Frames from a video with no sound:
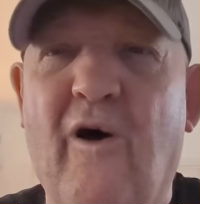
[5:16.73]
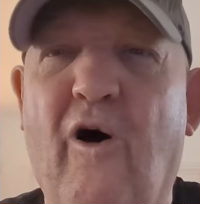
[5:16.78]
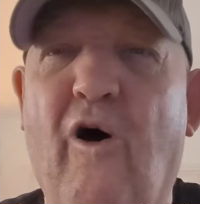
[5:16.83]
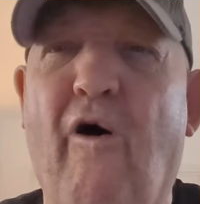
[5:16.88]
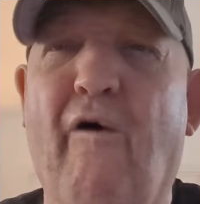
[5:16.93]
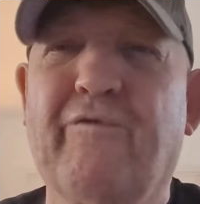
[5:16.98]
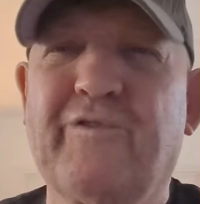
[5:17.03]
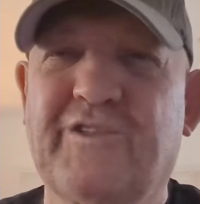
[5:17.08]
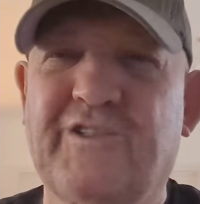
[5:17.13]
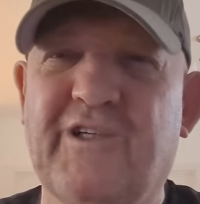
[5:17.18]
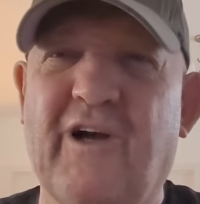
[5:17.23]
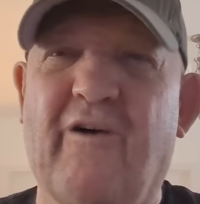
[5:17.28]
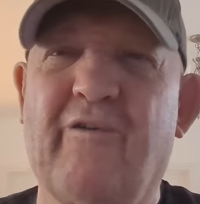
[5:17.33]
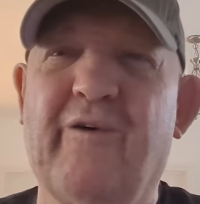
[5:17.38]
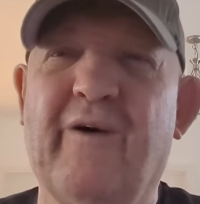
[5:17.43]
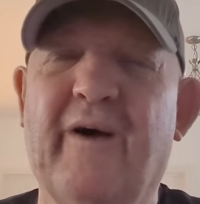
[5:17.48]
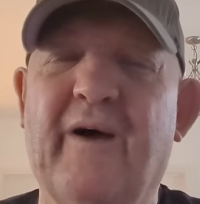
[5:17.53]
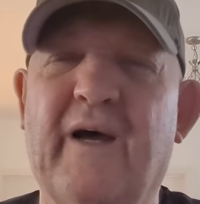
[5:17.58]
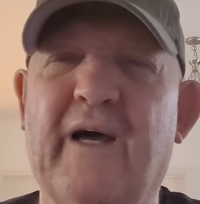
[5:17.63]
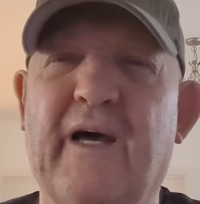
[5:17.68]
Obviously,
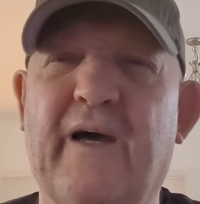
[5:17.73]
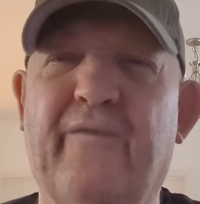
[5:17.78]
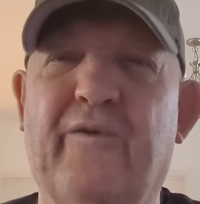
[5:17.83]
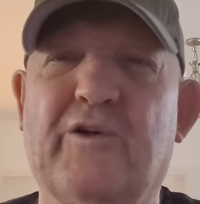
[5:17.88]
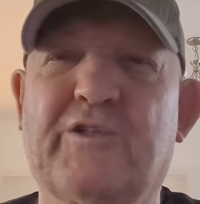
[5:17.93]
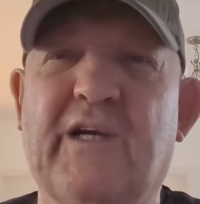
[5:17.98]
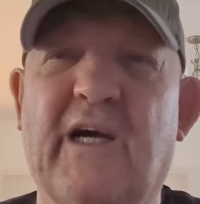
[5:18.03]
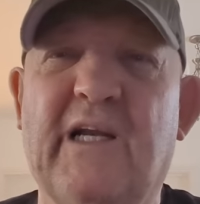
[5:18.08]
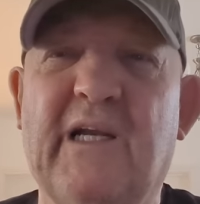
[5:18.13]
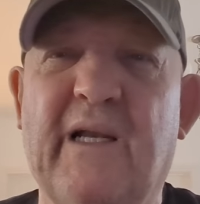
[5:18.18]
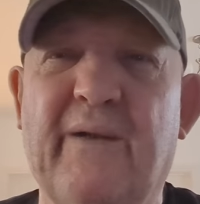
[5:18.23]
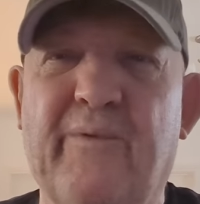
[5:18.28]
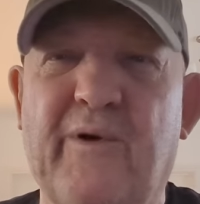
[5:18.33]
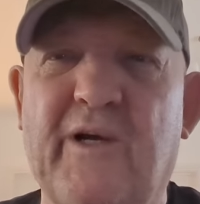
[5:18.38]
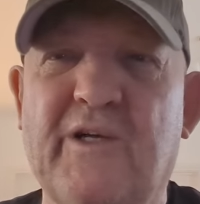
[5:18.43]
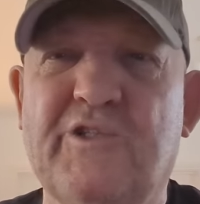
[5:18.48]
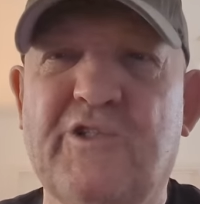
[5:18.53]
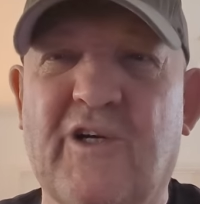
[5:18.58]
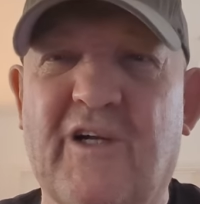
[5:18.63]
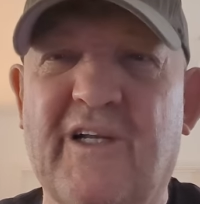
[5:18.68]
so if you take
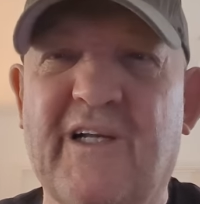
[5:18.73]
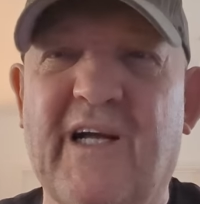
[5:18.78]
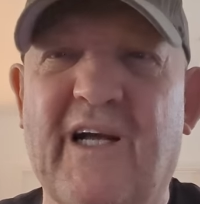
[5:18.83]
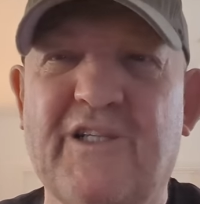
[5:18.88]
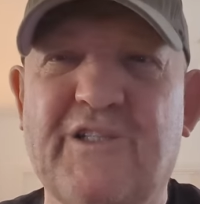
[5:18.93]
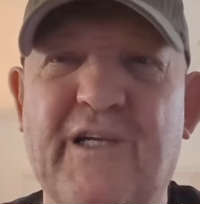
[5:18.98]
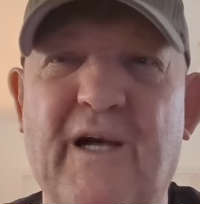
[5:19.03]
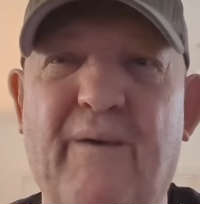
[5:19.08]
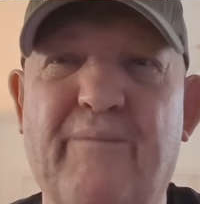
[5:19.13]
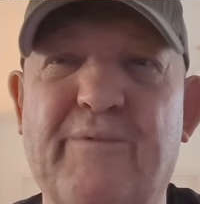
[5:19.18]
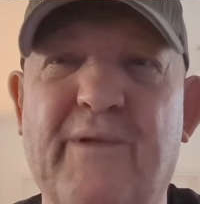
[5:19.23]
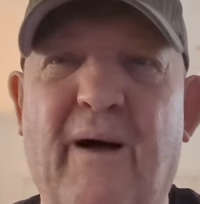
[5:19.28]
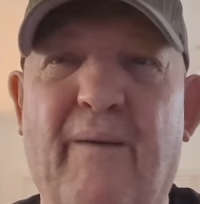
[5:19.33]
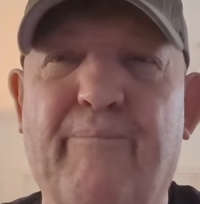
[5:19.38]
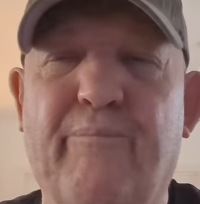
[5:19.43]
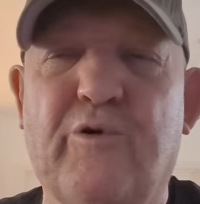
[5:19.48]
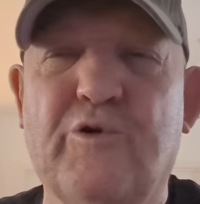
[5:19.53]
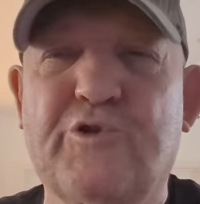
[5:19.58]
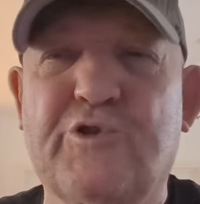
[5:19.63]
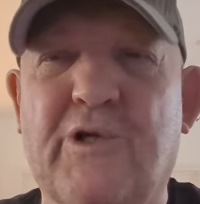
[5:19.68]
liberties, you're going to get jabbed
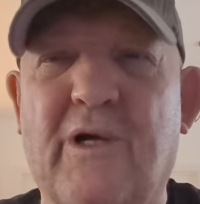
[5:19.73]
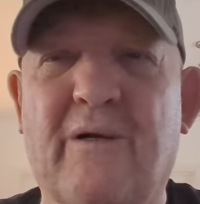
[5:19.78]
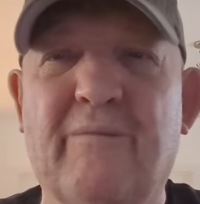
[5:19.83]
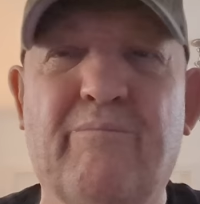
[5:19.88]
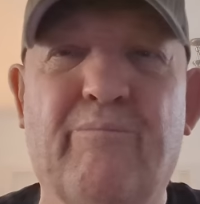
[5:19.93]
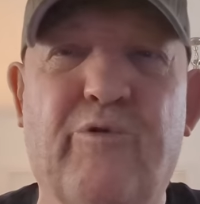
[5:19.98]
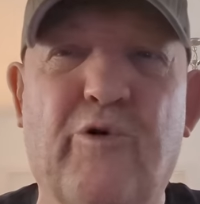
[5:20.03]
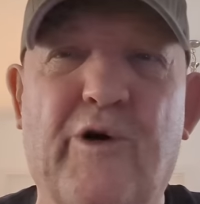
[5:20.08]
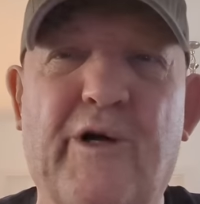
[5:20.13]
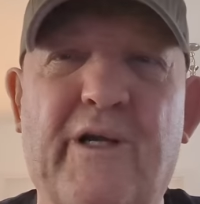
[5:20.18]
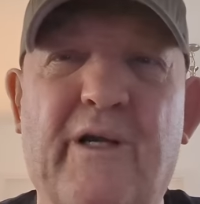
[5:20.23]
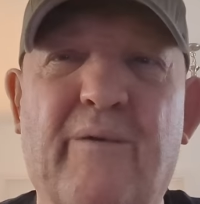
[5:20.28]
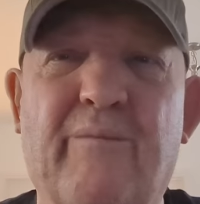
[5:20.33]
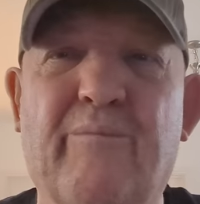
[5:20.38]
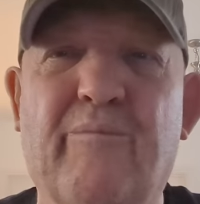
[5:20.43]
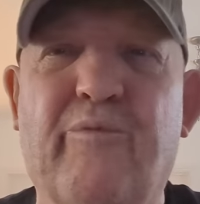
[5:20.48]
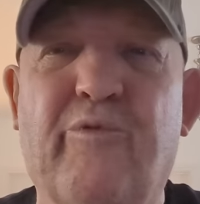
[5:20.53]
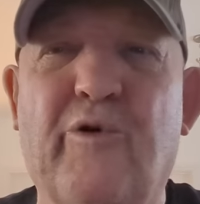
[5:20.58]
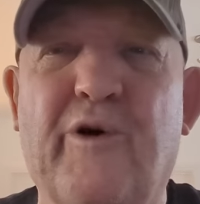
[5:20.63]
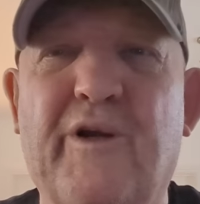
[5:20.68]
up, pushed and put in, a,
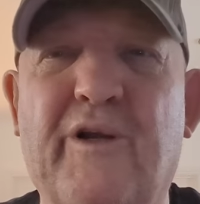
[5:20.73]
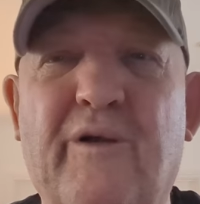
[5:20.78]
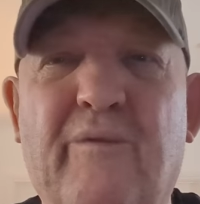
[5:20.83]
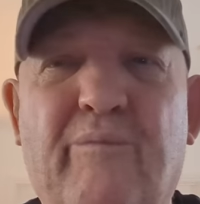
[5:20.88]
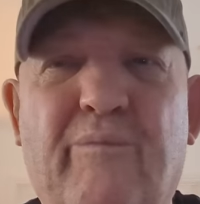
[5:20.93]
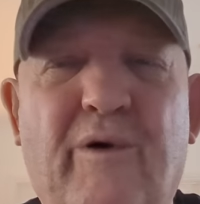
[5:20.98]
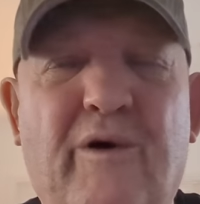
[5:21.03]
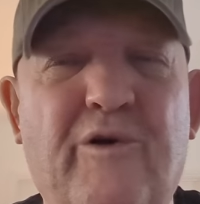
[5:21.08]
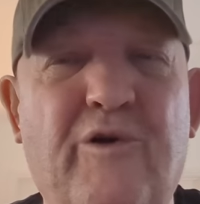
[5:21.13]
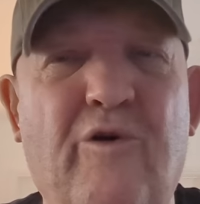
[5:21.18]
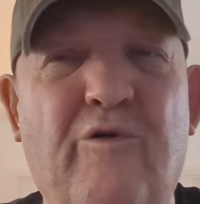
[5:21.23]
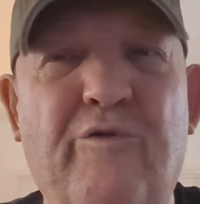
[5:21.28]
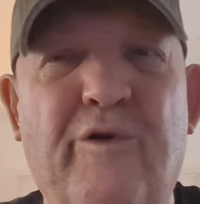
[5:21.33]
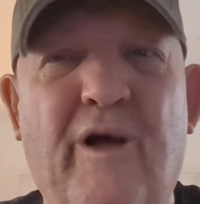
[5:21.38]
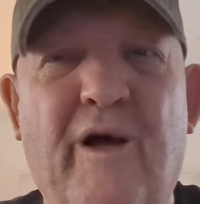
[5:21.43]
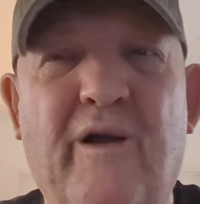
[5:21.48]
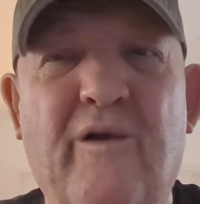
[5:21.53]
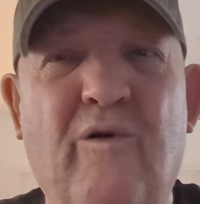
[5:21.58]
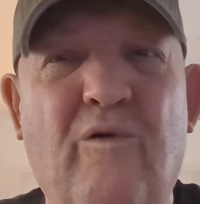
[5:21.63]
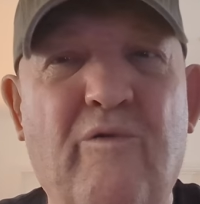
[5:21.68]
put in a, a
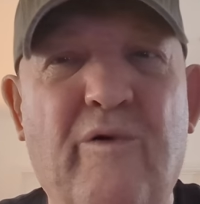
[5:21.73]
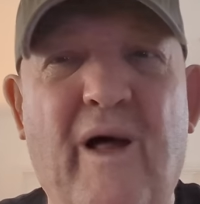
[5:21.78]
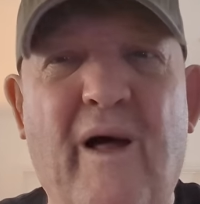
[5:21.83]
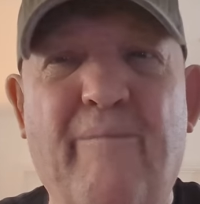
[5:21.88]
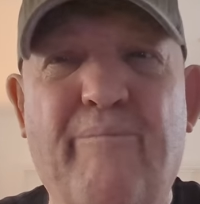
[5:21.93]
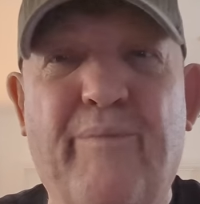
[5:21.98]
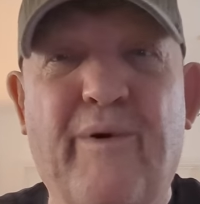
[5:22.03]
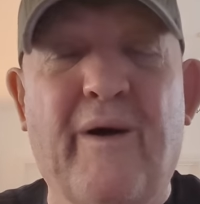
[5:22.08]
unit and all that.